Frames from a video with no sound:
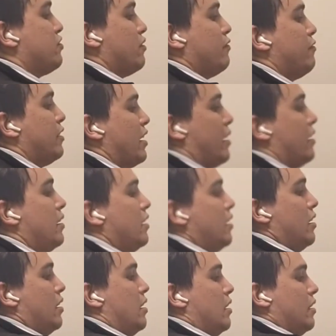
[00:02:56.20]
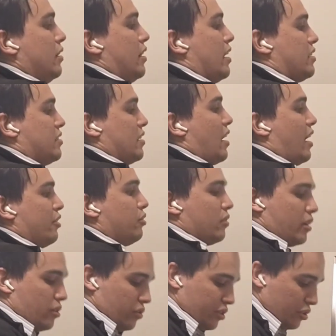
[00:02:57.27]
something that's
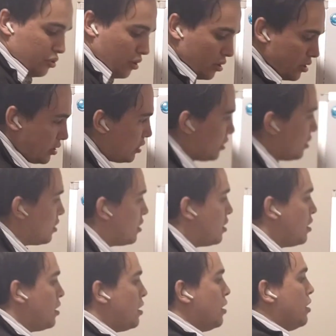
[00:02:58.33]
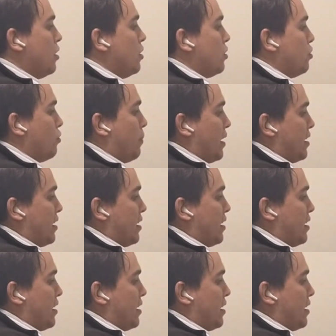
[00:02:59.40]
$1 on the dollar, you